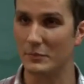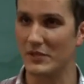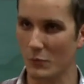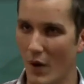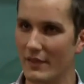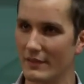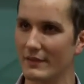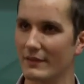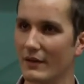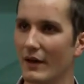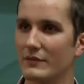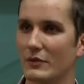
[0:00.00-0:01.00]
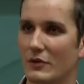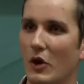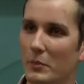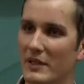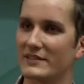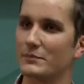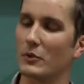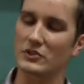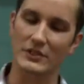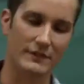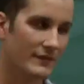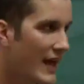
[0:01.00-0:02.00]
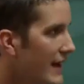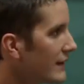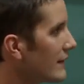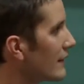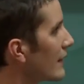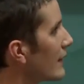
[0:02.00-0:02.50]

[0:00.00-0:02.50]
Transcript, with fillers: P1 as a complex projective line.